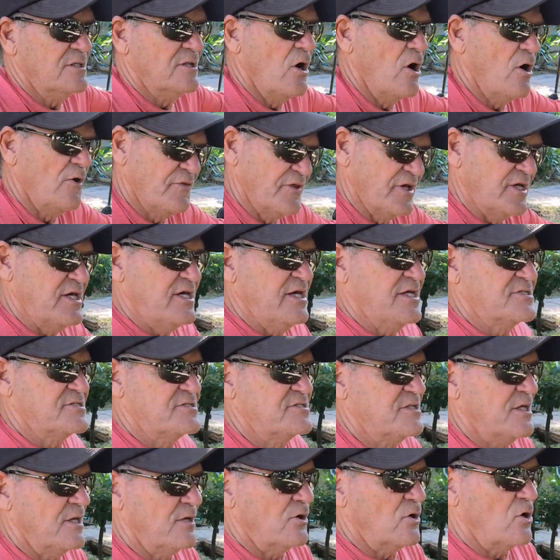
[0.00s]
all the
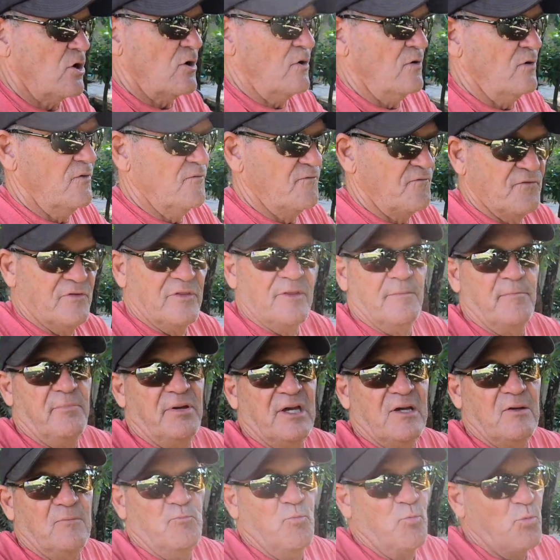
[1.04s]
kits that are for the
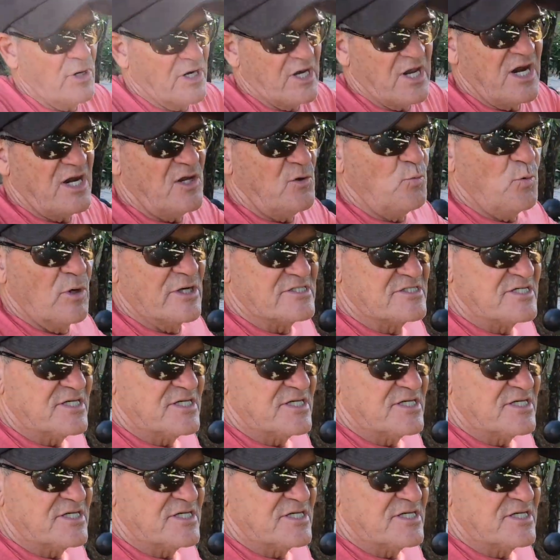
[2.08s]
big 181